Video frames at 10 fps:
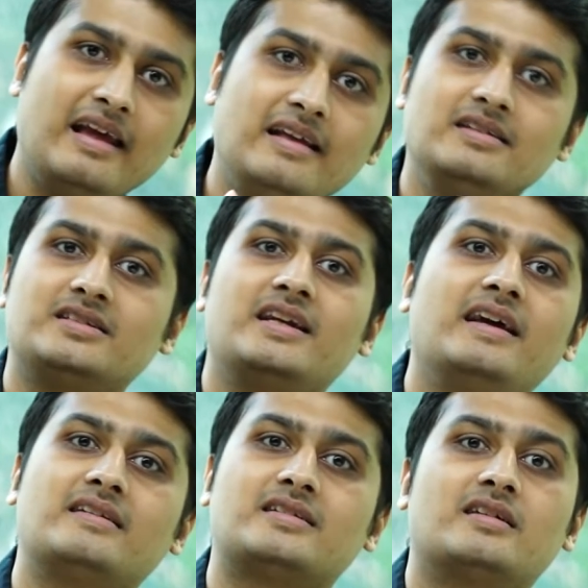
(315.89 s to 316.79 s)
in
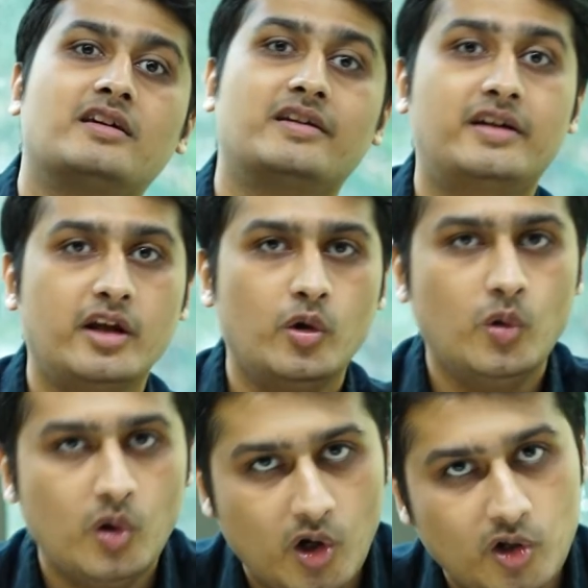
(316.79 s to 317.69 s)
shares
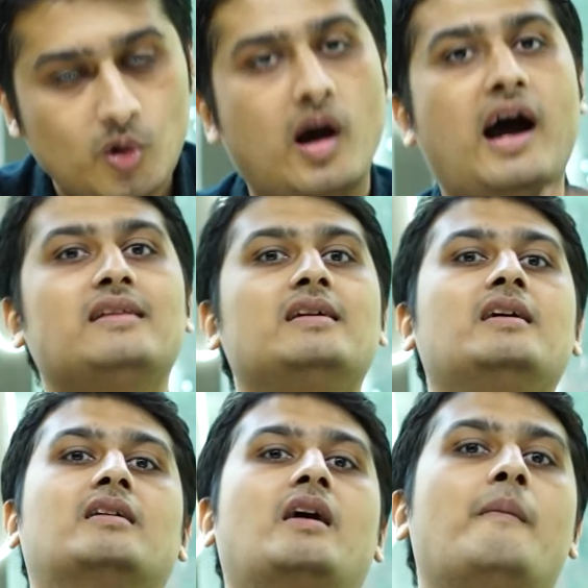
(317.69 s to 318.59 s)
grew to other